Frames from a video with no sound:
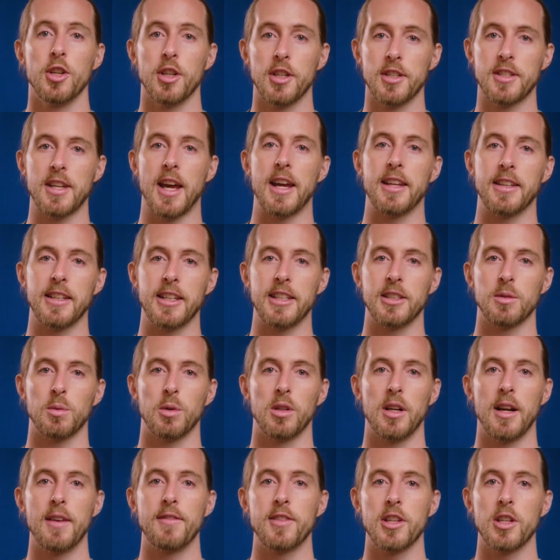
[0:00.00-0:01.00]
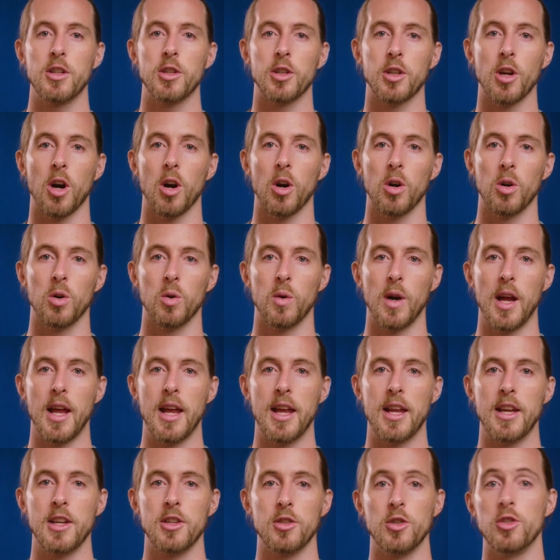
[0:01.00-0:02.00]
can take these wherever you go
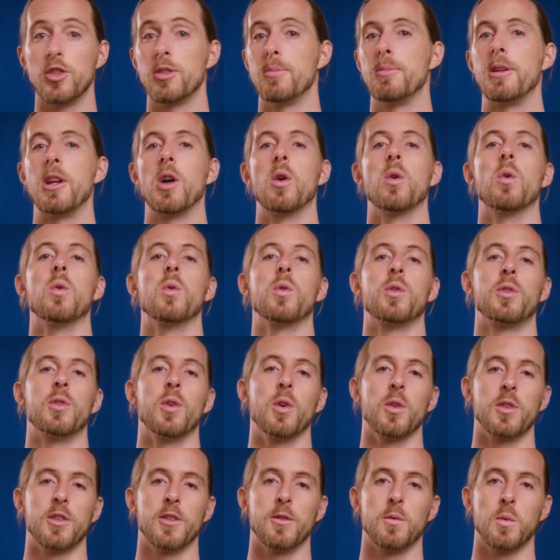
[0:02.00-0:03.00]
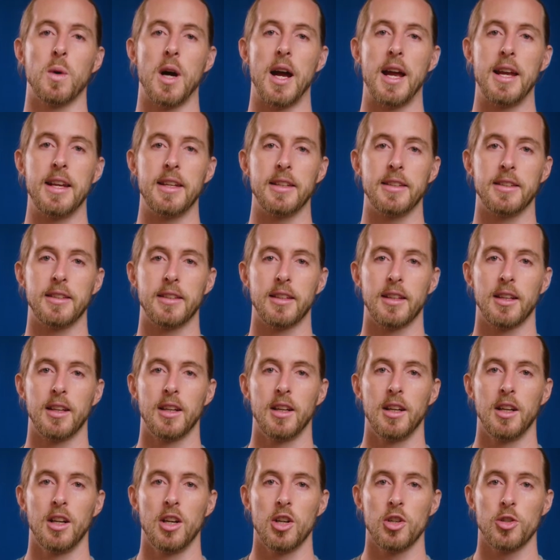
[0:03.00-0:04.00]
and use them in all sorts of ways.
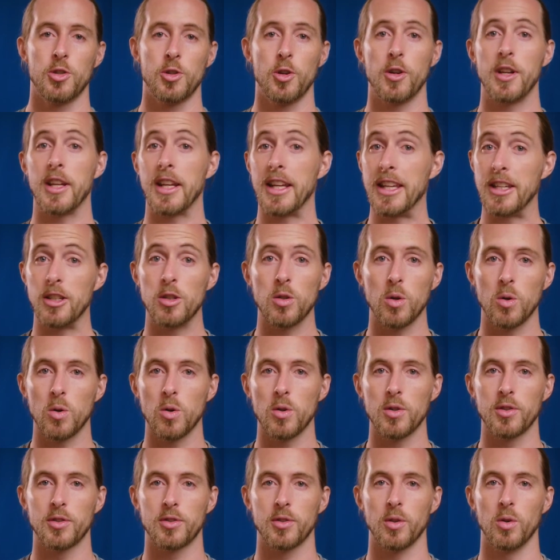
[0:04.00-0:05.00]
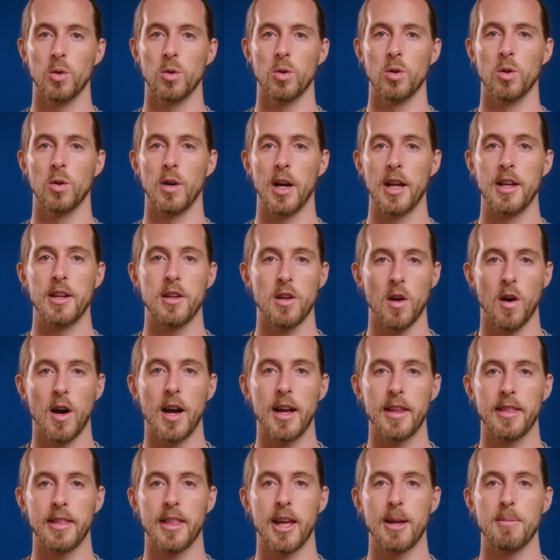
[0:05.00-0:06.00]
Shooting indoors or at
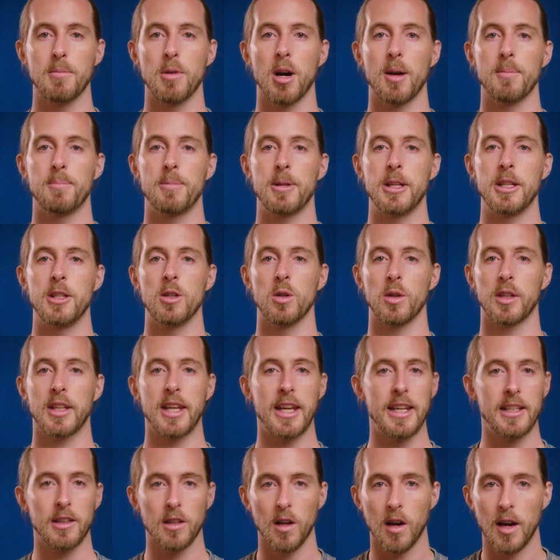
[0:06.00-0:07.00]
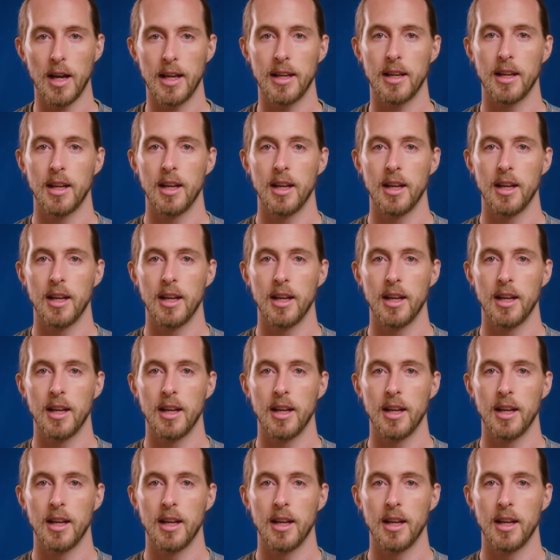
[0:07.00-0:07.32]
night, they might be your key light,